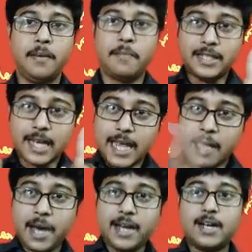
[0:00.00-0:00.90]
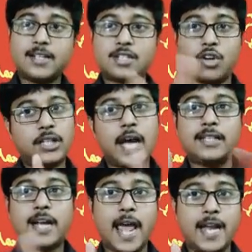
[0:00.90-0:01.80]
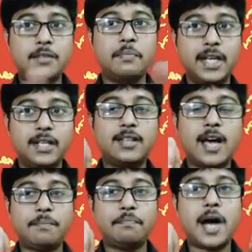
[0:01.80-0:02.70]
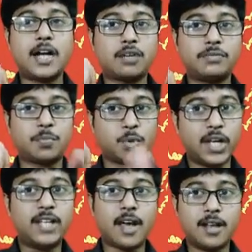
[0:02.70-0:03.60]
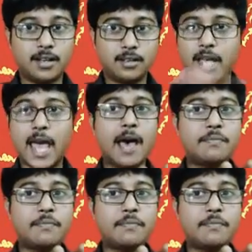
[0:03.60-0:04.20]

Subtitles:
But the laborers, on the other hand, meaning the part of the proletariat, they